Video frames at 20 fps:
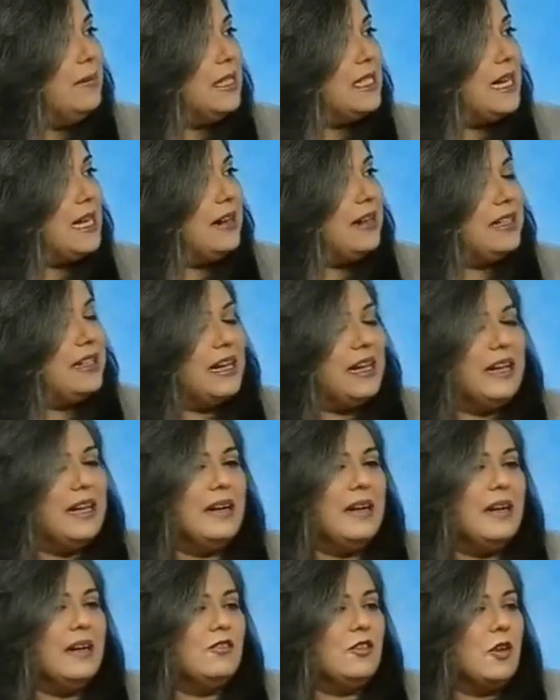Ms. Tariq,
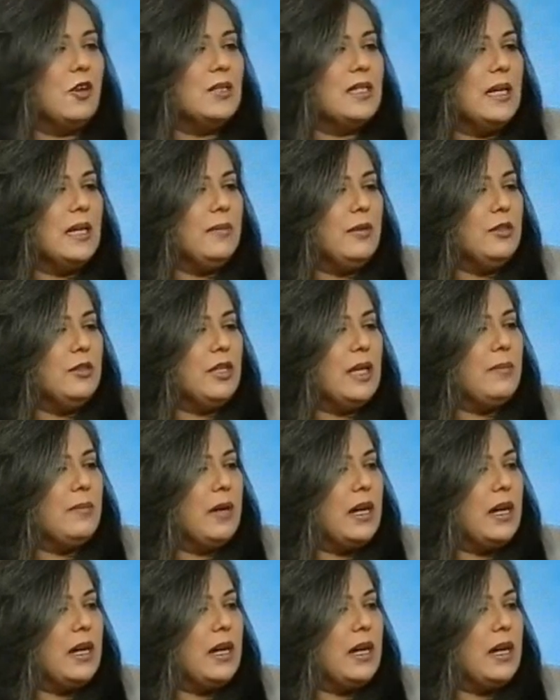of course, the amusing